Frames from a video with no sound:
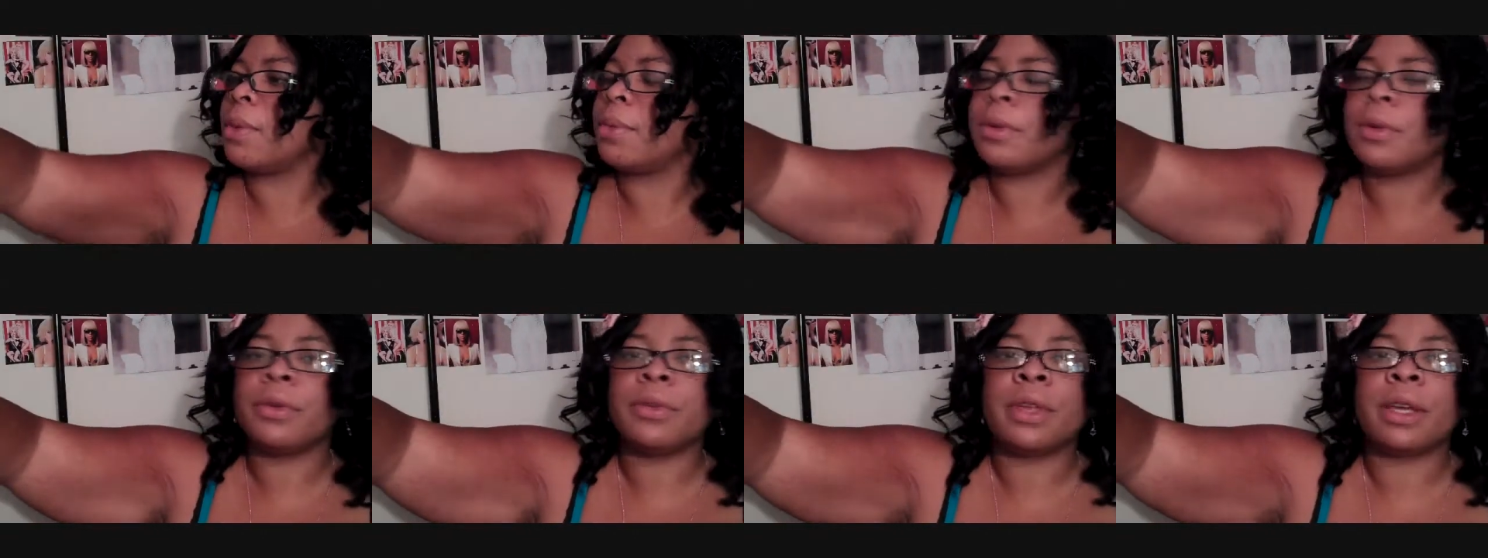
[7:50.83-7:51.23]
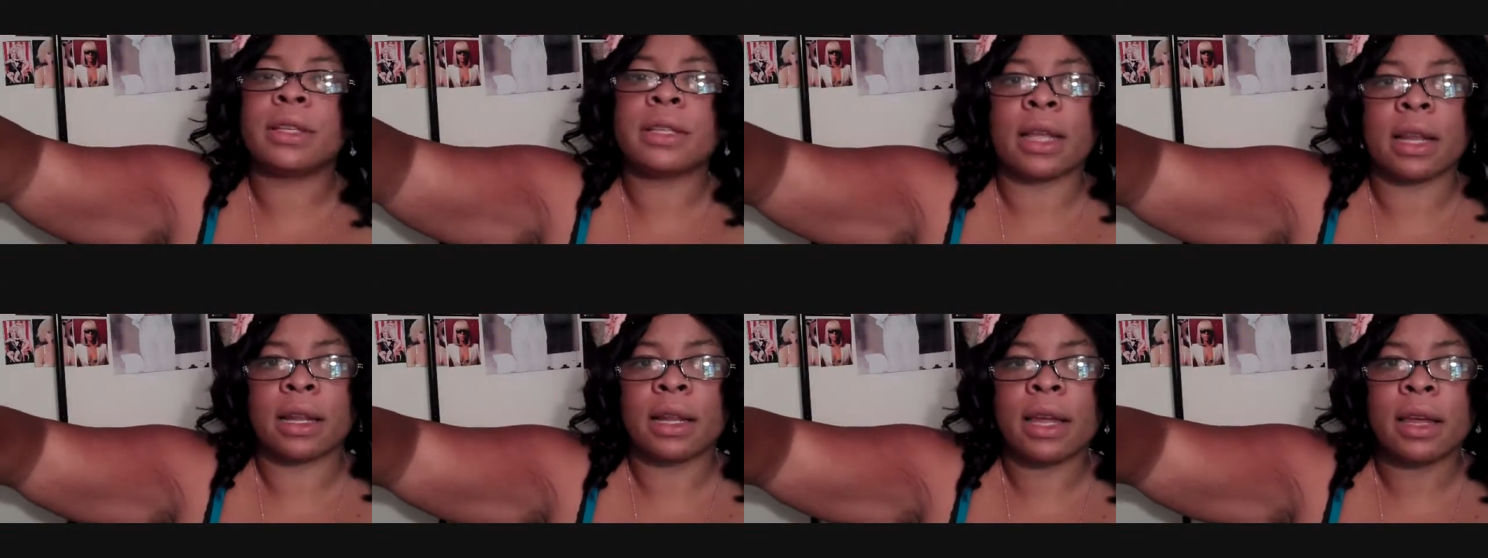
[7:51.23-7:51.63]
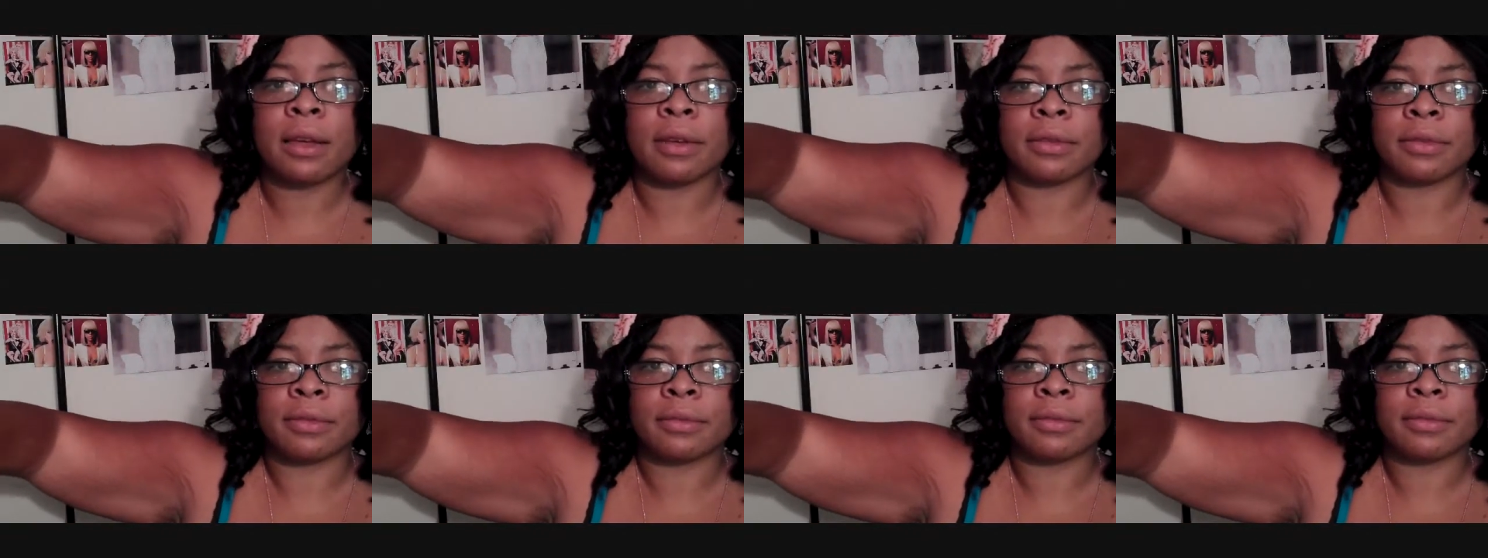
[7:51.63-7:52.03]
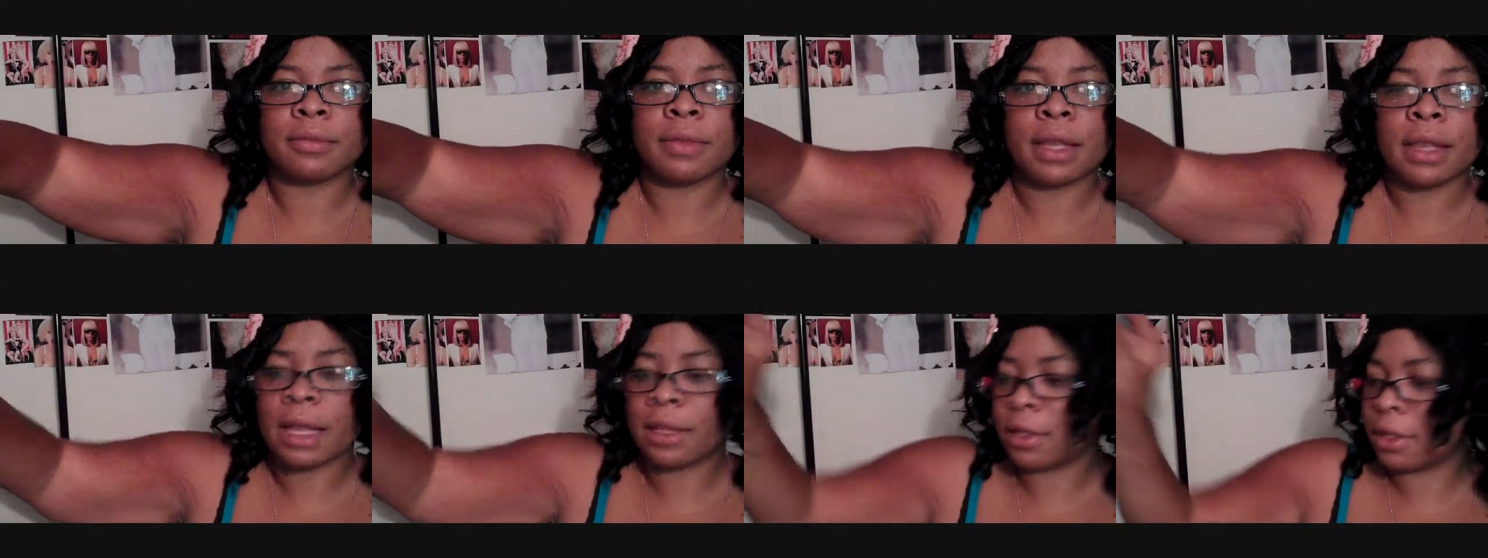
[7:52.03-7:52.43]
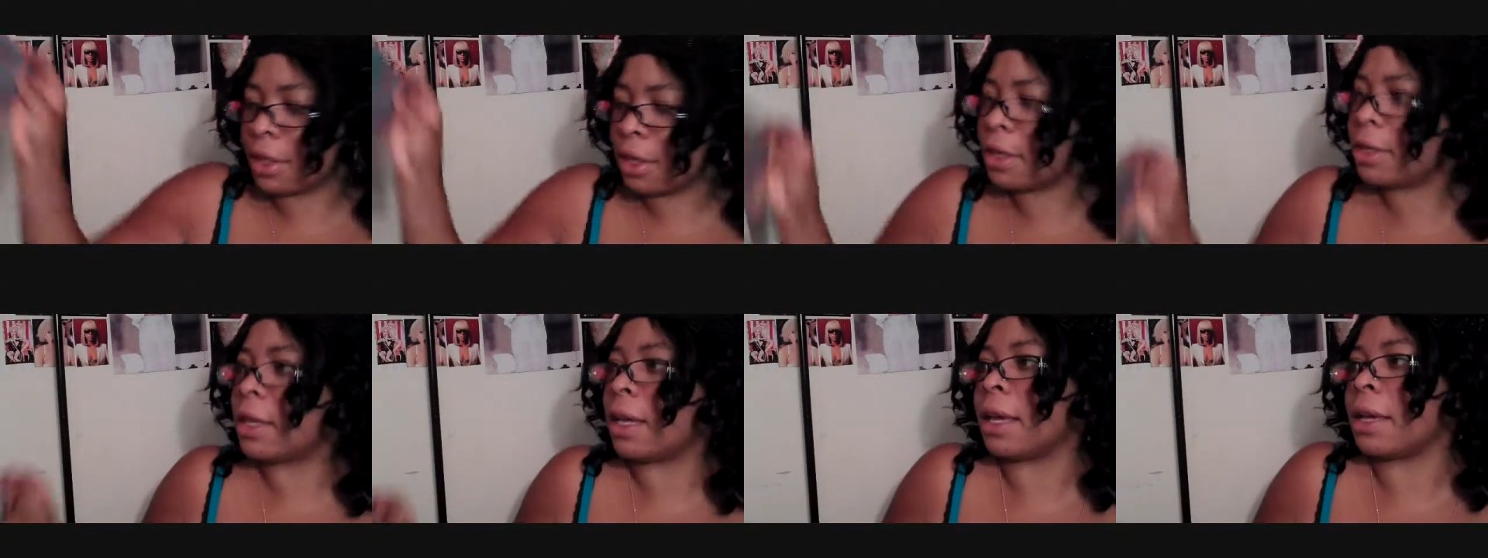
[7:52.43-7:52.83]
people do things out of love. And that's a
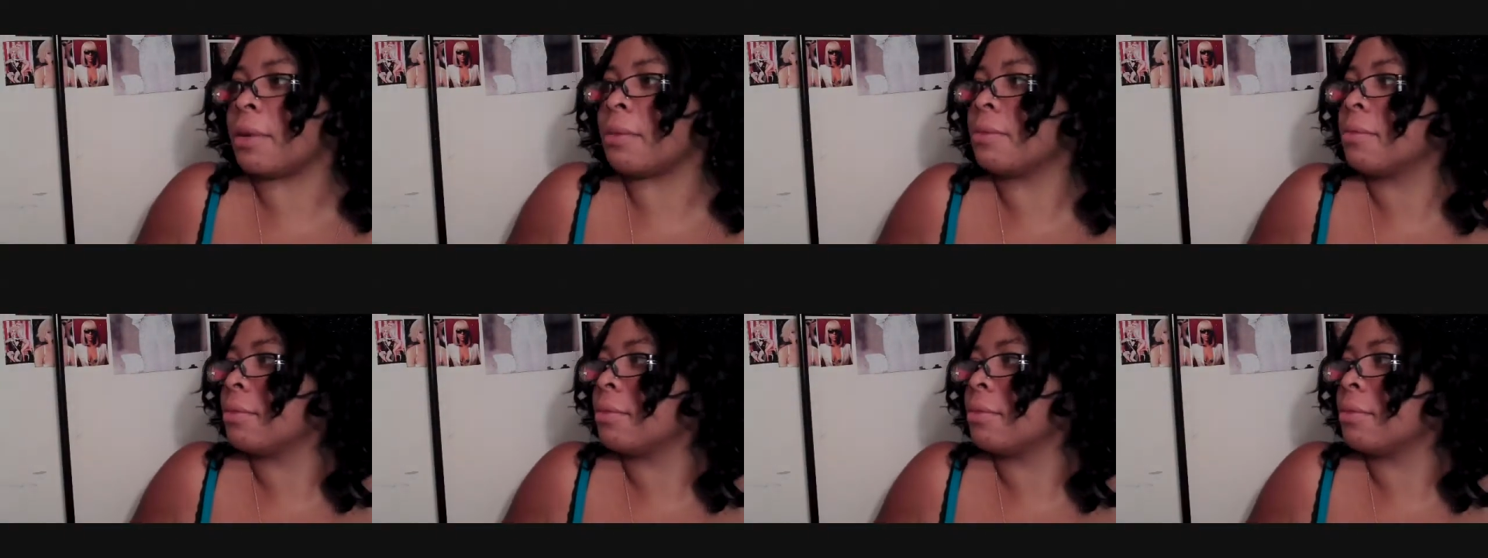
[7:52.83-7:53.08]
good thing.